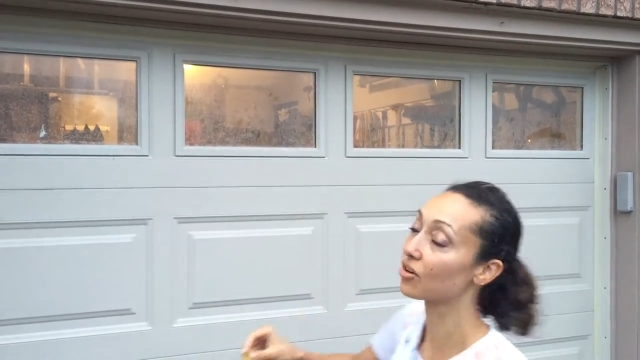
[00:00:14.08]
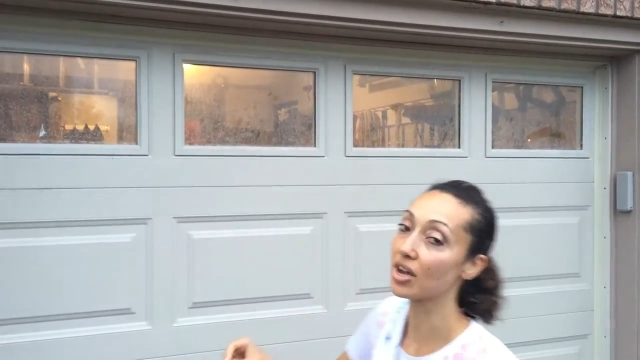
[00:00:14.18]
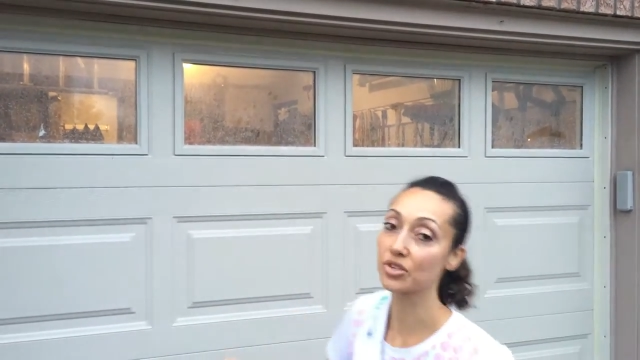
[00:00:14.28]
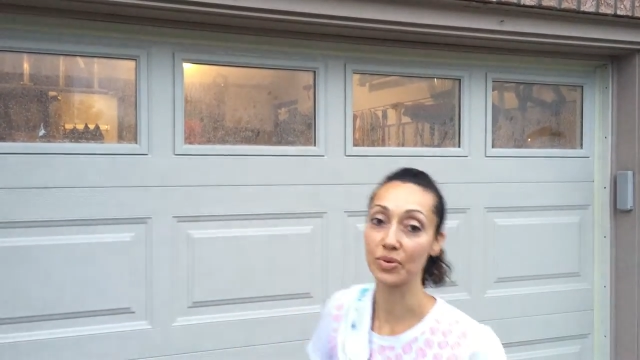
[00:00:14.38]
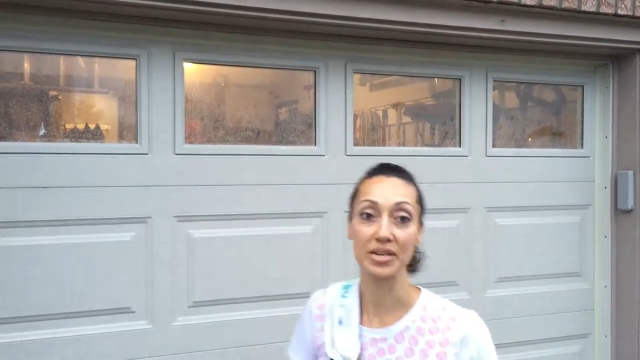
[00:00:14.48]

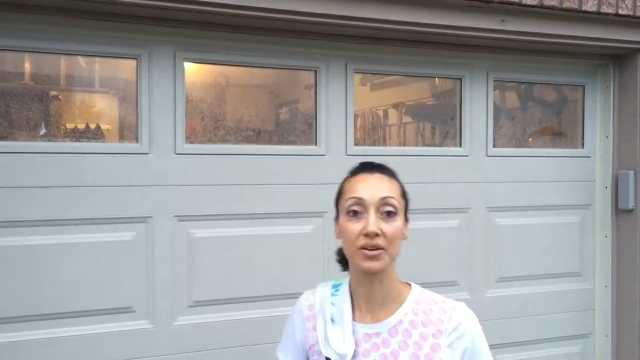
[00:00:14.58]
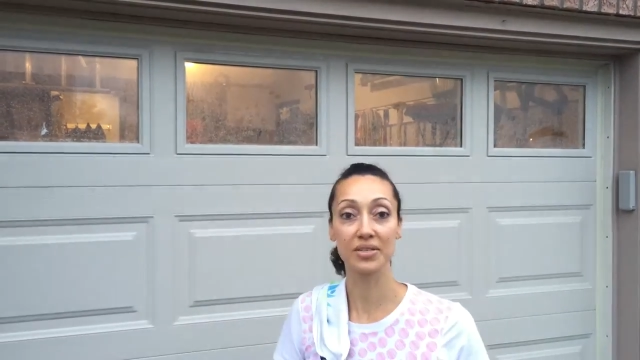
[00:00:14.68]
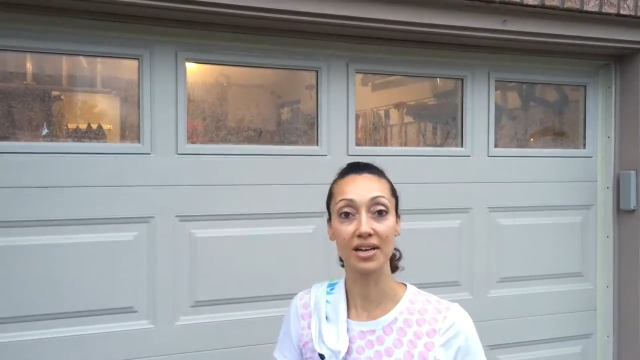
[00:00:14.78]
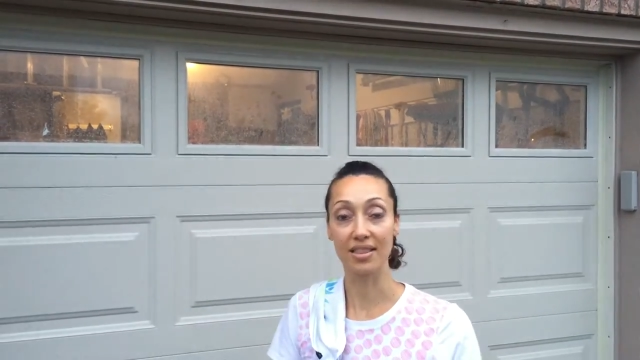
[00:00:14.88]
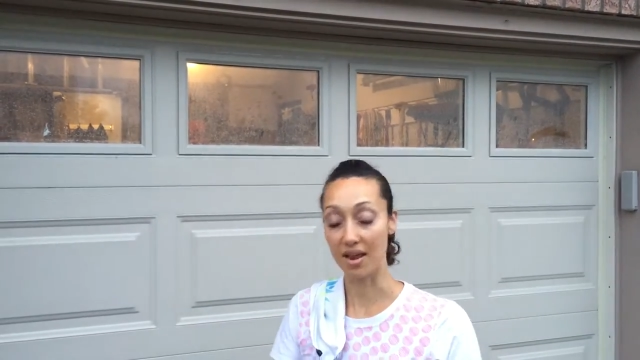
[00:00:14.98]
garage
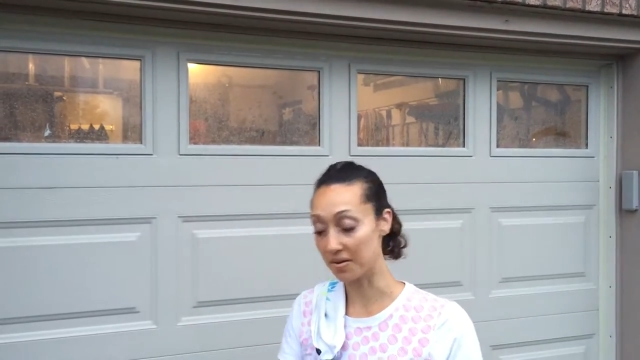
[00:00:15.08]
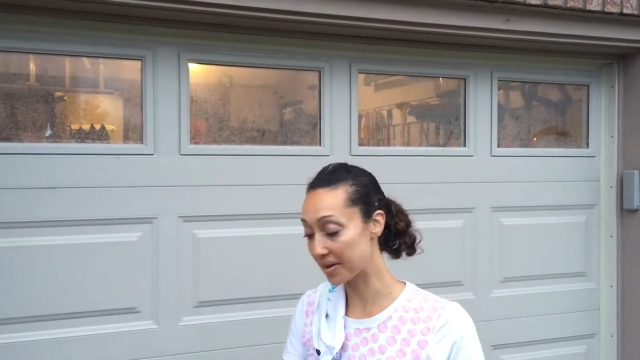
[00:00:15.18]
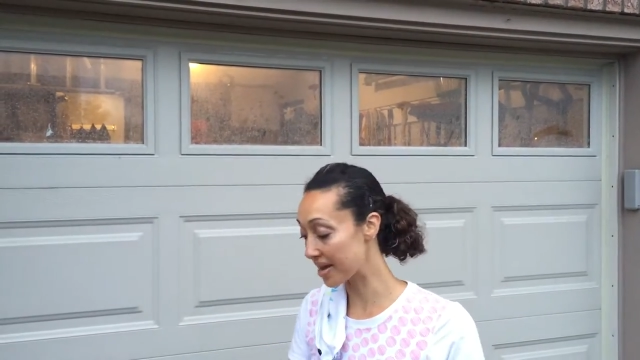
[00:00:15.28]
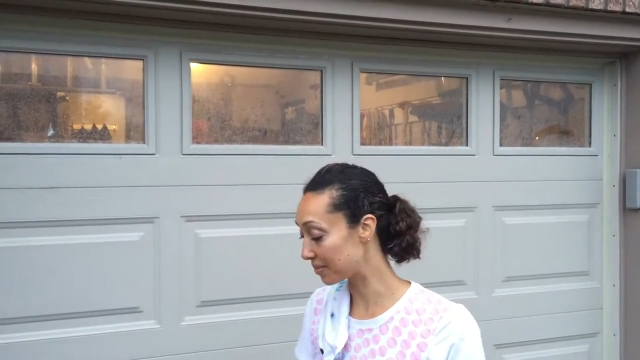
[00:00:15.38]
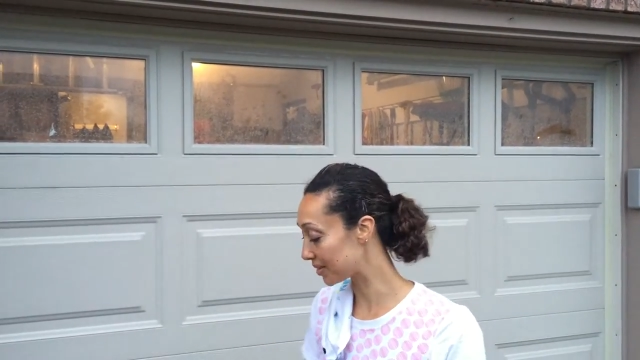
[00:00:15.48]
windows. And I thought,
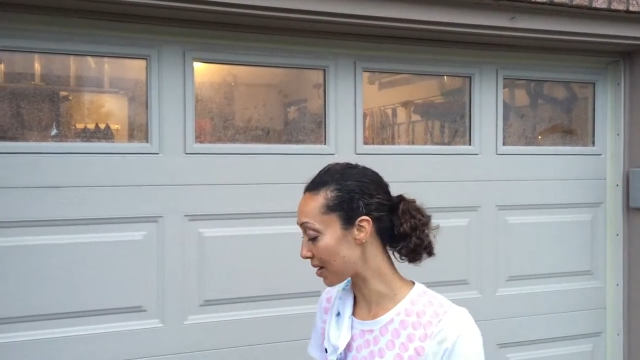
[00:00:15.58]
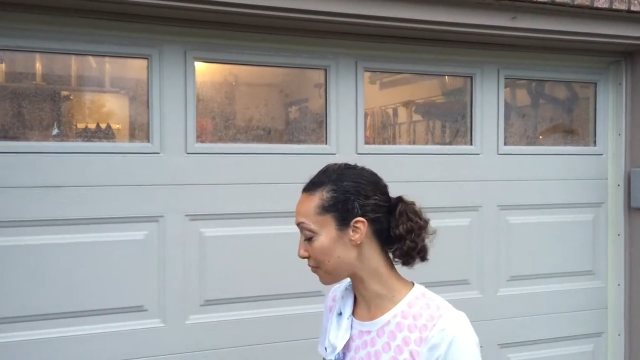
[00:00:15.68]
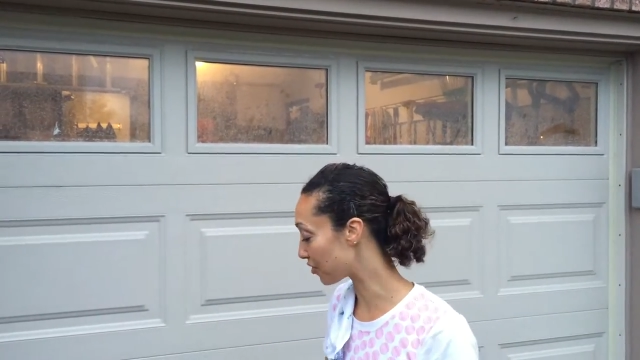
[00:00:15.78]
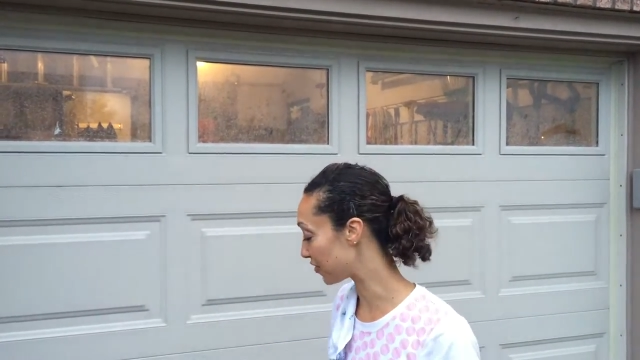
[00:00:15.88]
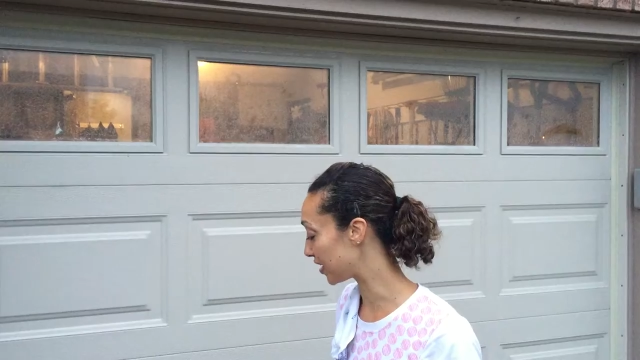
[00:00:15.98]
okay,
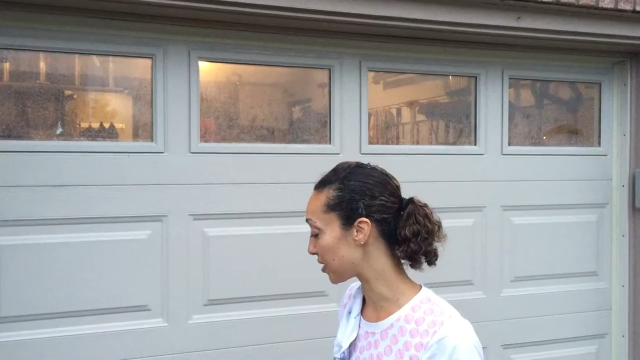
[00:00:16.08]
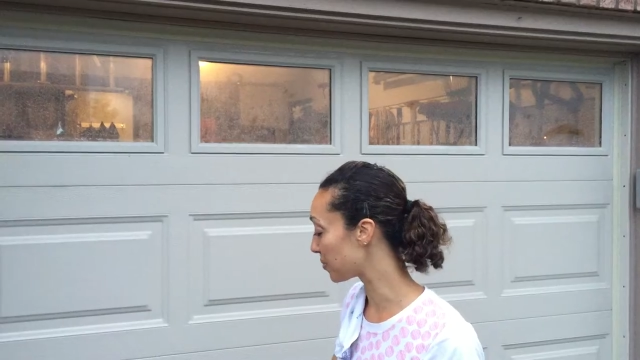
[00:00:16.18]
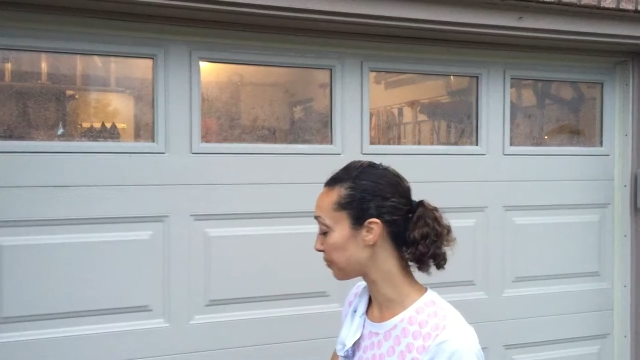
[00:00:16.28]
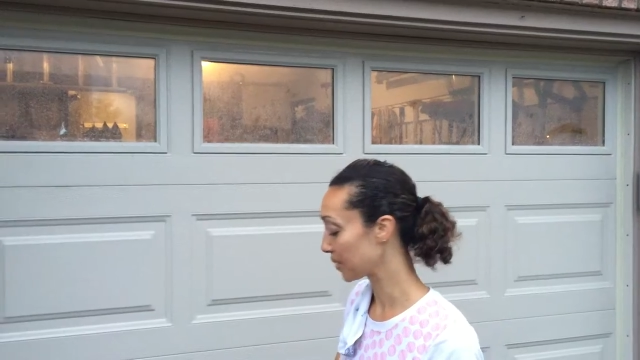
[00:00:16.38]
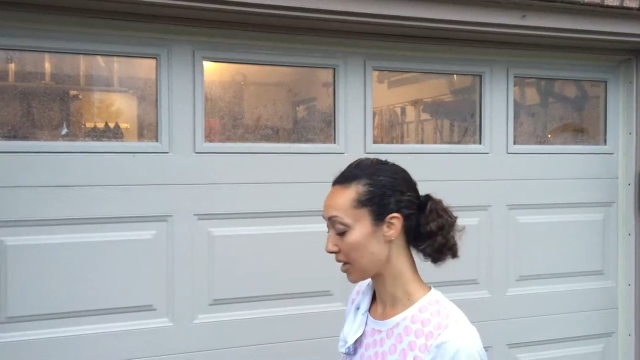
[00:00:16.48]
time for a
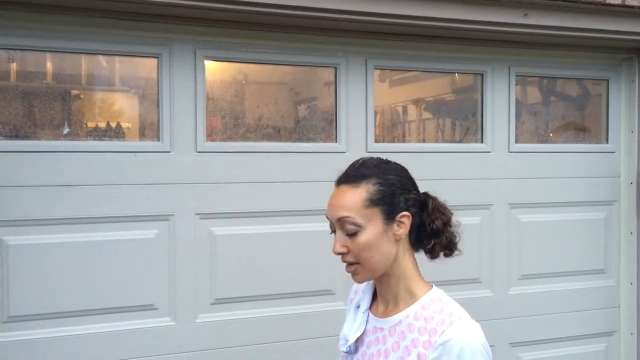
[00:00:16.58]
video.